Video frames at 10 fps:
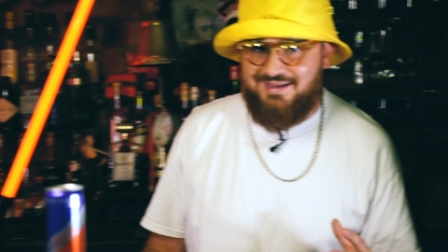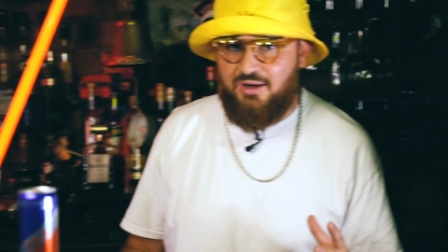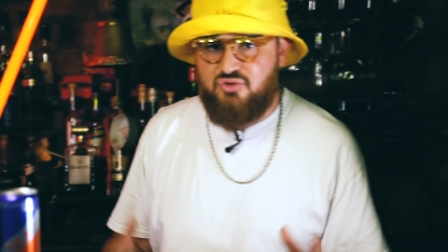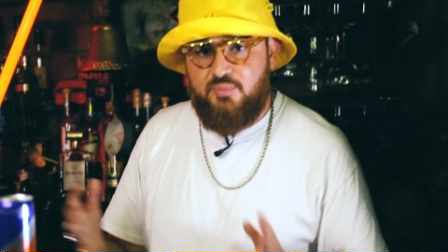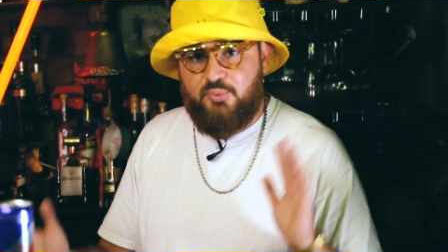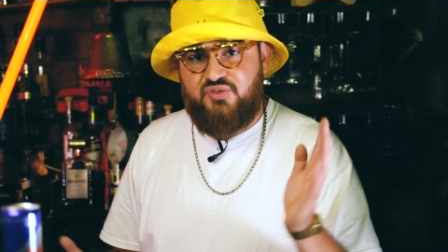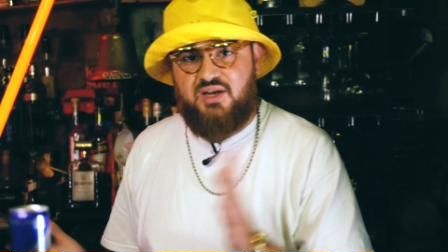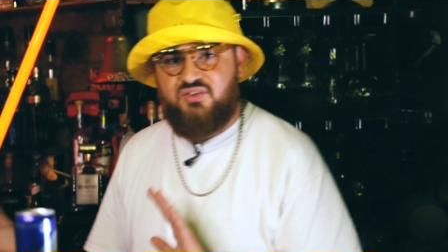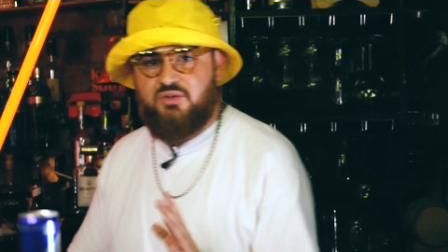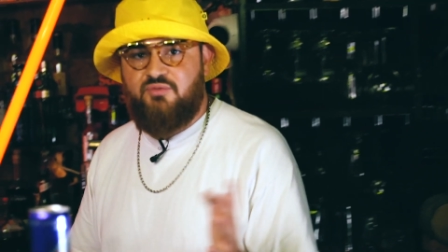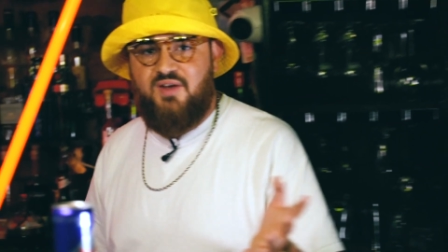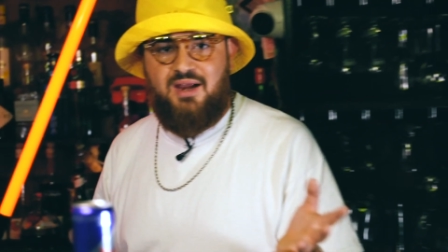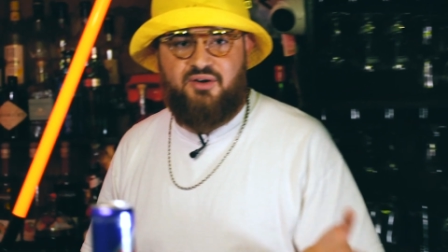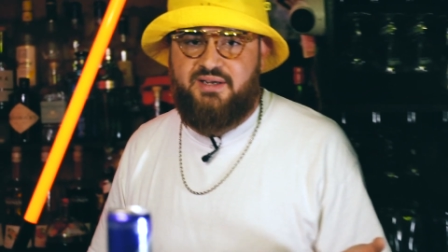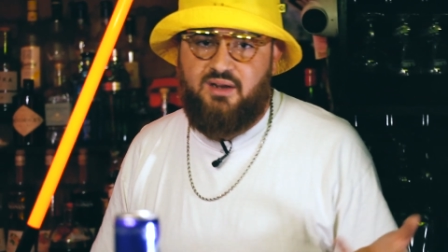Now, triple secs can
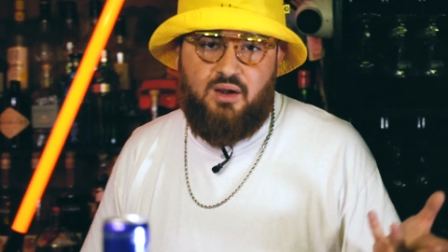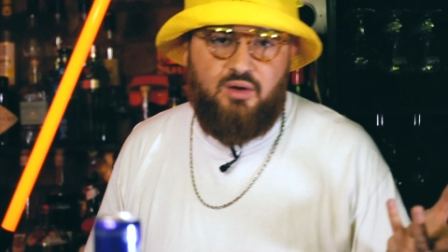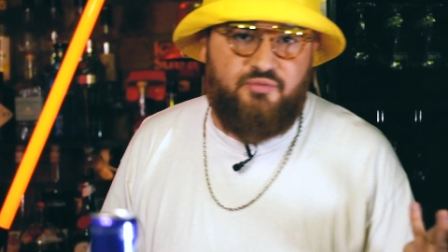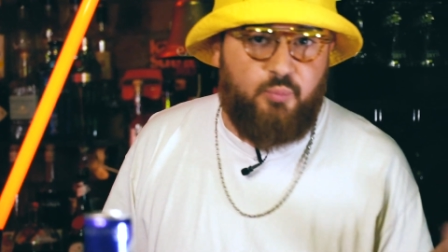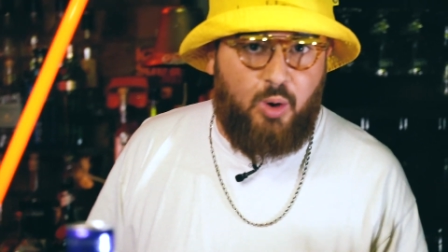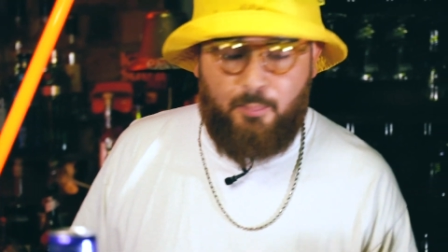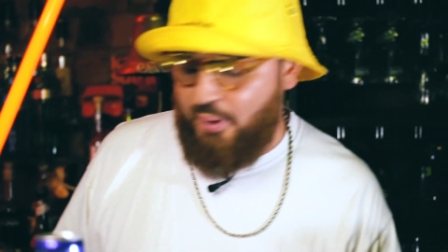vary of what